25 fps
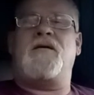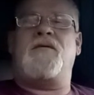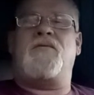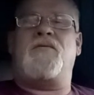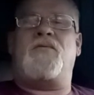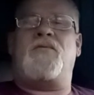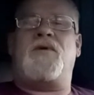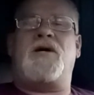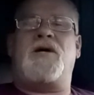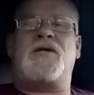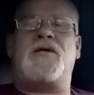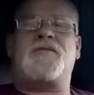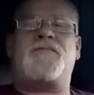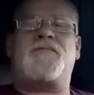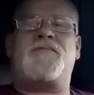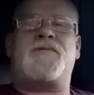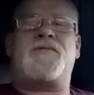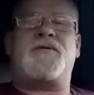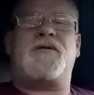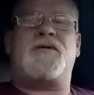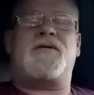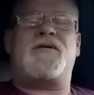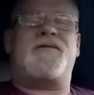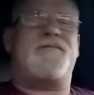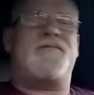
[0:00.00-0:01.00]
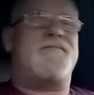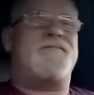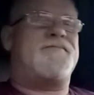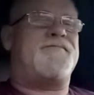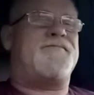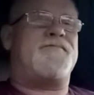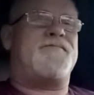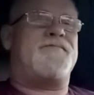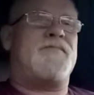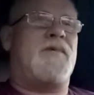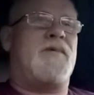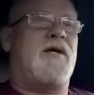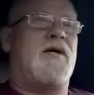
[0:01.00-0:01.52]
Wasps,
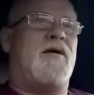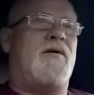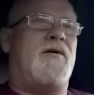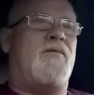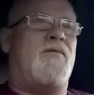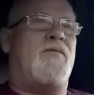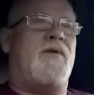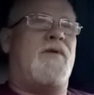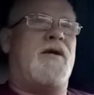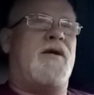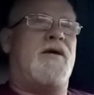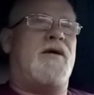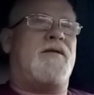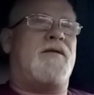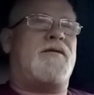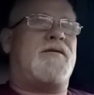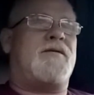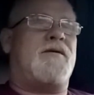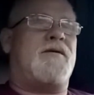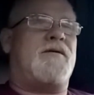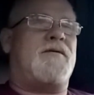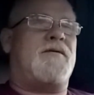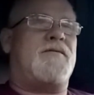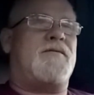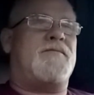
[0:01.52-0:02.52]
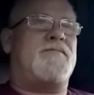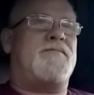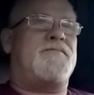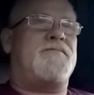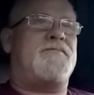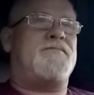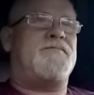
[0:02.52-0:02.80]
we get the